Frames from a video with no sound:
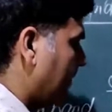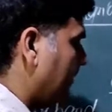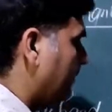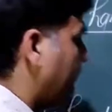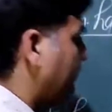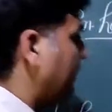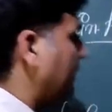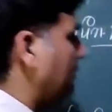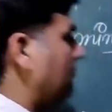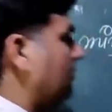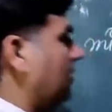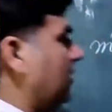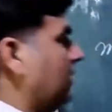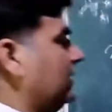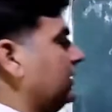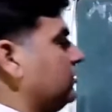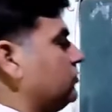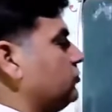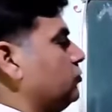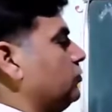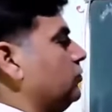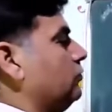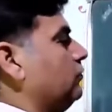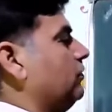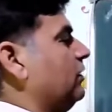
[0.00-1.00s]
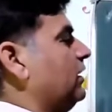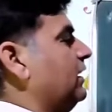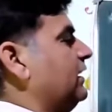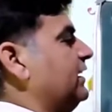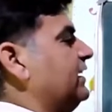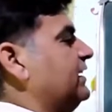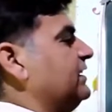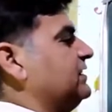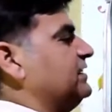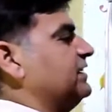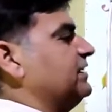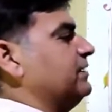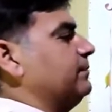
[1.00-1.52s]
we have already shown 1
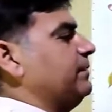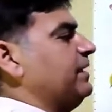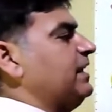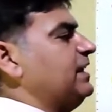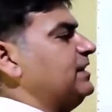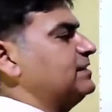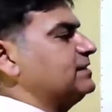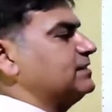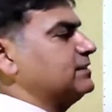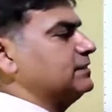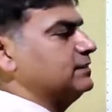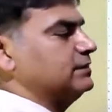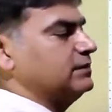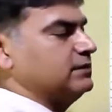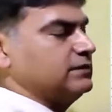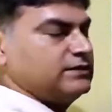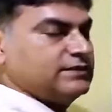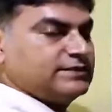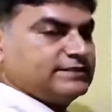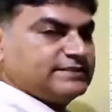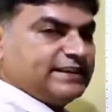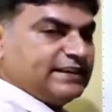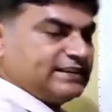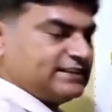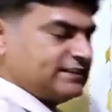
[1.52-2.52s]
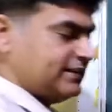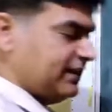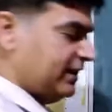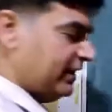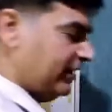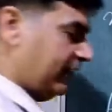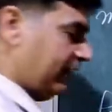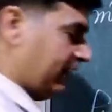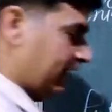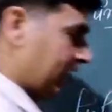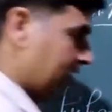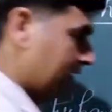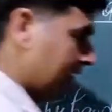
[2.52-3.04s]
digit means 6
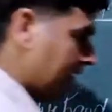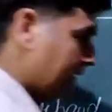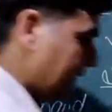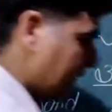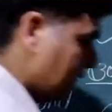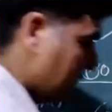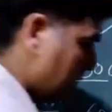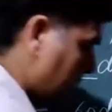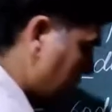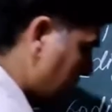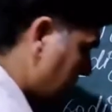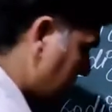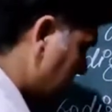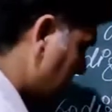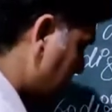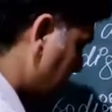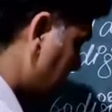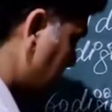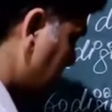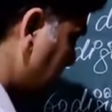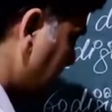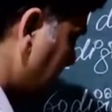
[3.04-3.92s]
degree. So this much